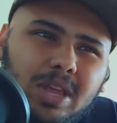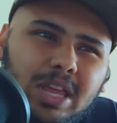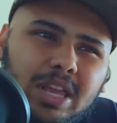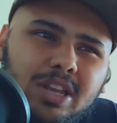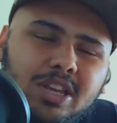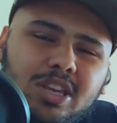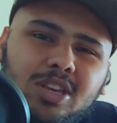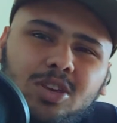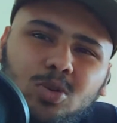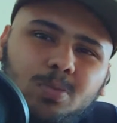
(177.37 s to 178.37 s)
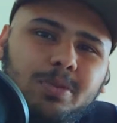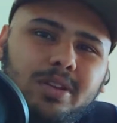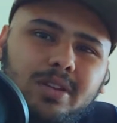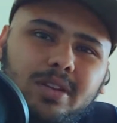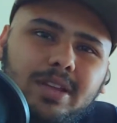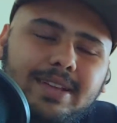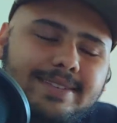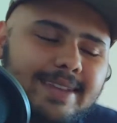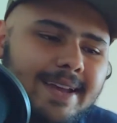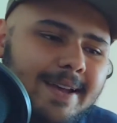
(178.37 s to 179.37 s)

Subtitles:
inhuman. Is